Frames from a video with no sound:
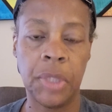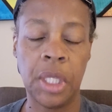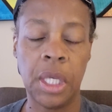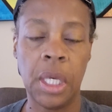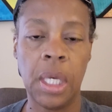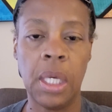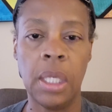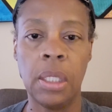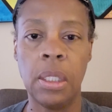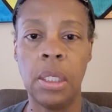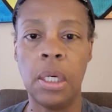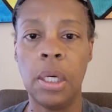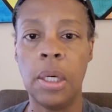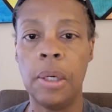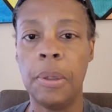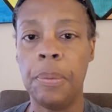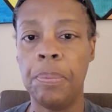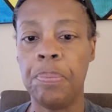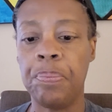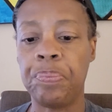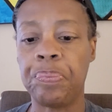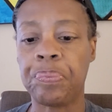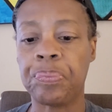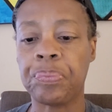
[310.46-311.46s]
And,
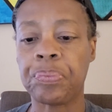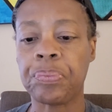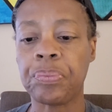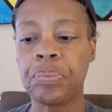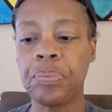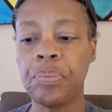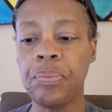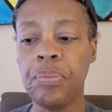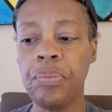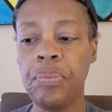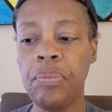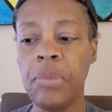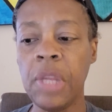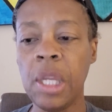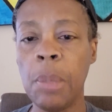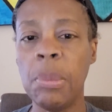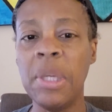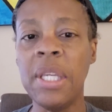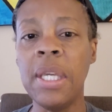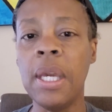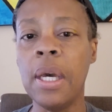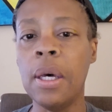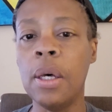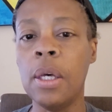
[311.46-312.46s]
um,
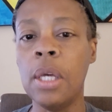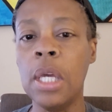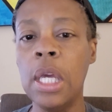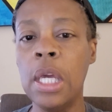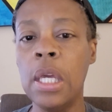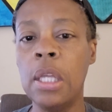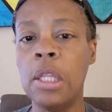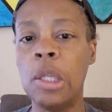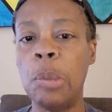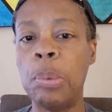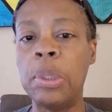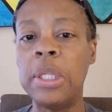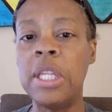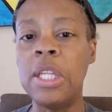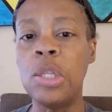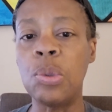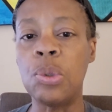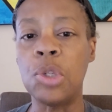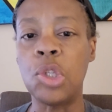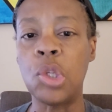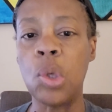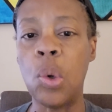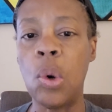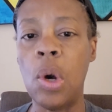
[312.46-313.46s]
but yeah, the police
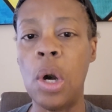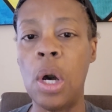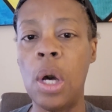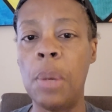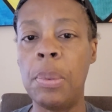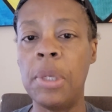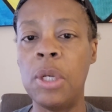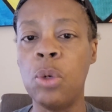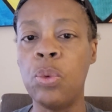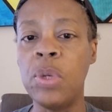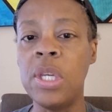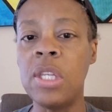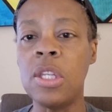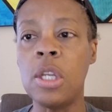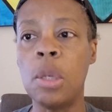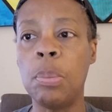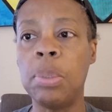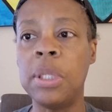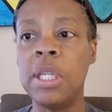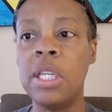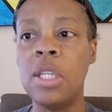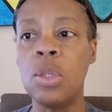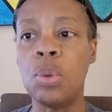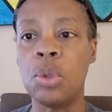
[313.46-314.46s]
would show up. And the reason the
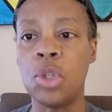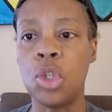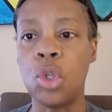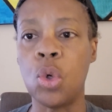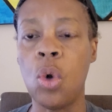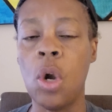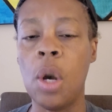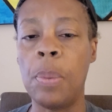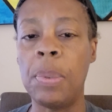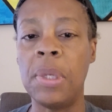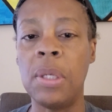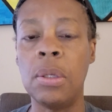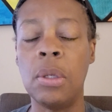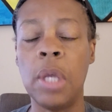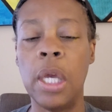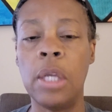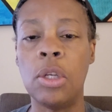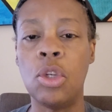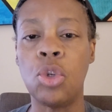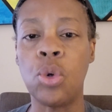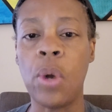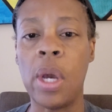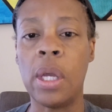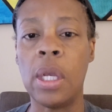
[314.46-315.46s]
police would show up and,
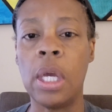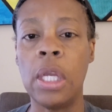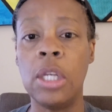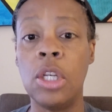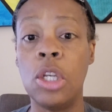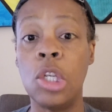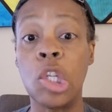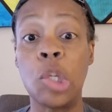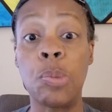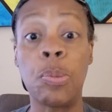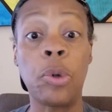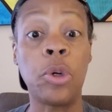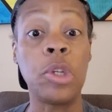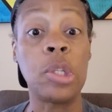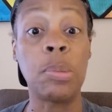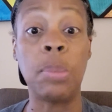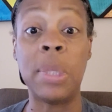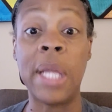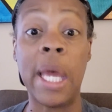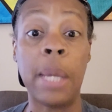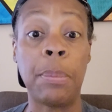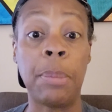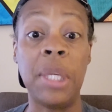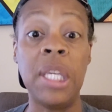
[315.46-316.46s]
and try and disperse
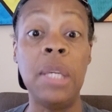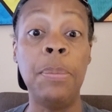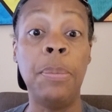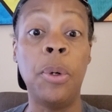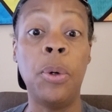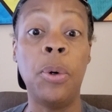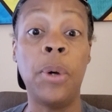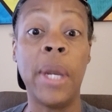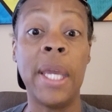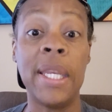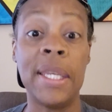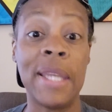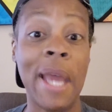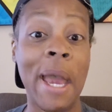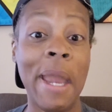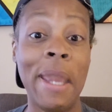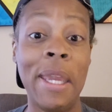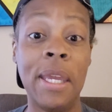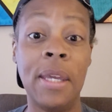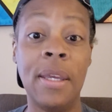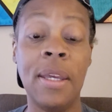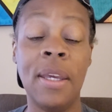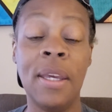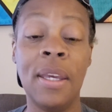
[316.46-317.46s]
black people at
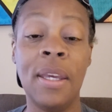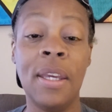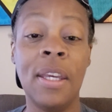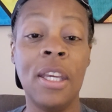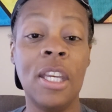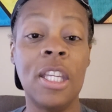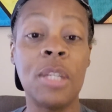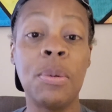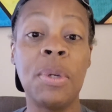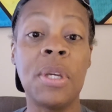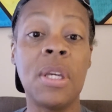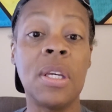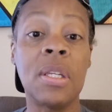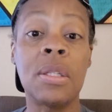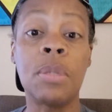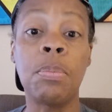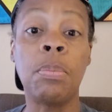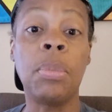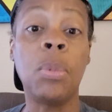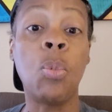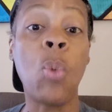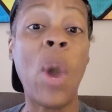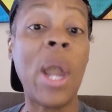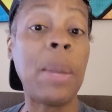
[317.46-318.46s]
night is because
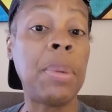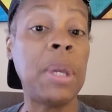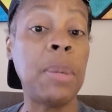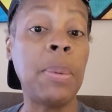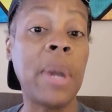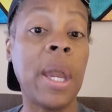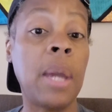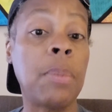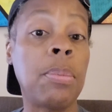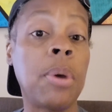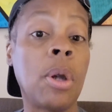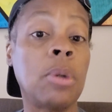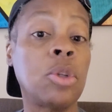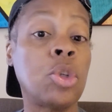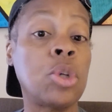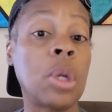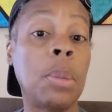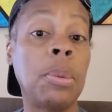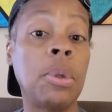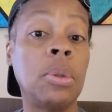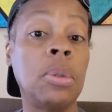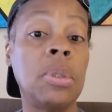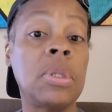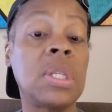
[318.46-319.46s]
white people had
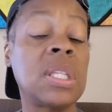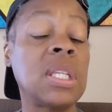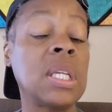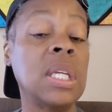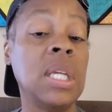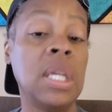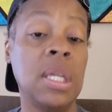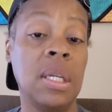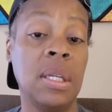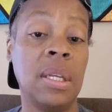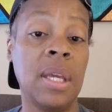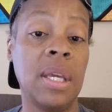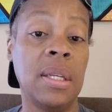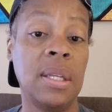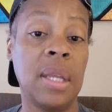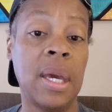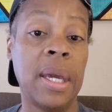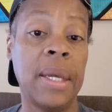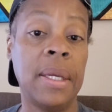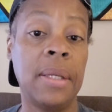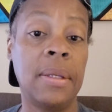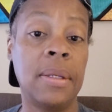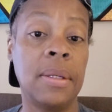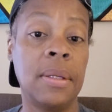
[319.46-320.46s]
trouble seeing at
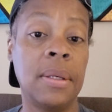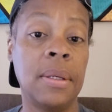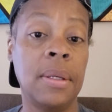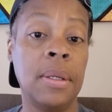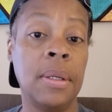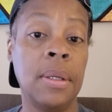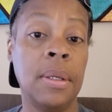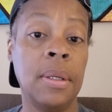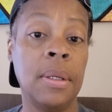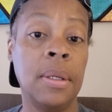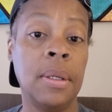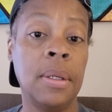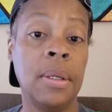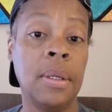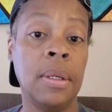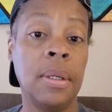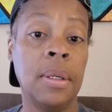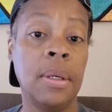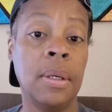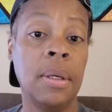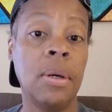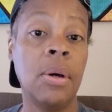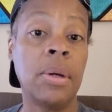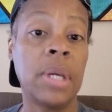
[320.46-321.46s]
night.
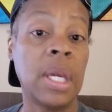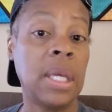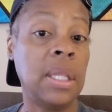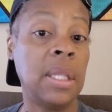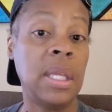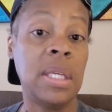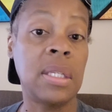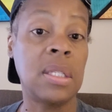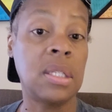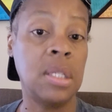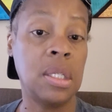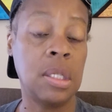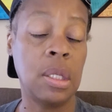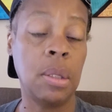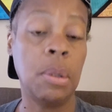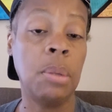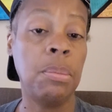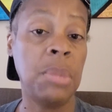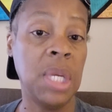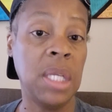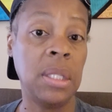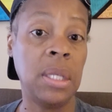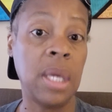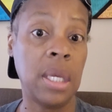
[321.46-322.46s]
Okay, let's just
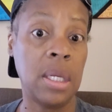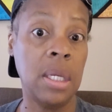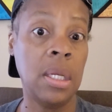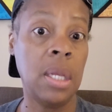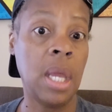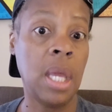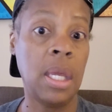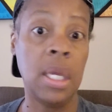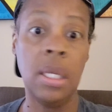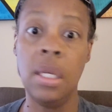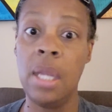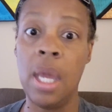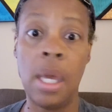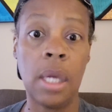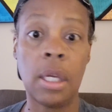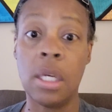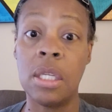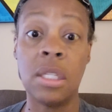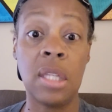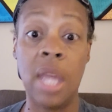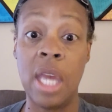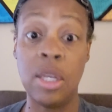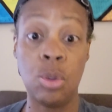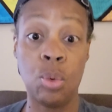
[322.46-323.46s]
admit that. In that, in
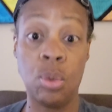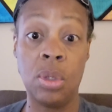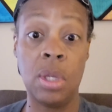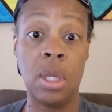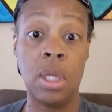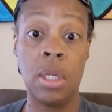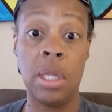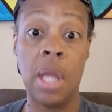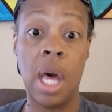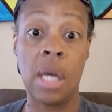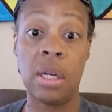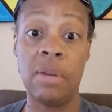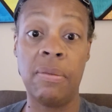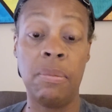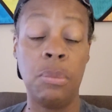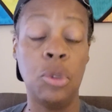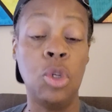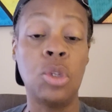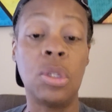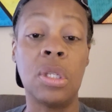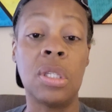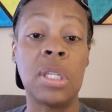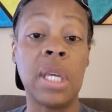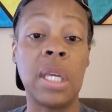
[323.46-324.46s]
because that's what a lot of them
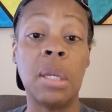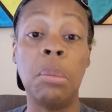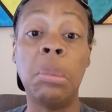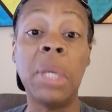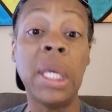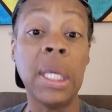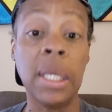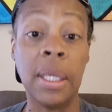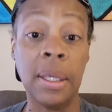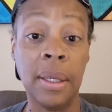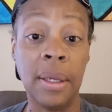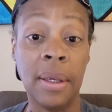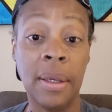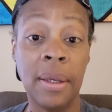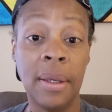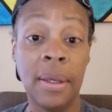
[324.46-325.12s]
used to say to me.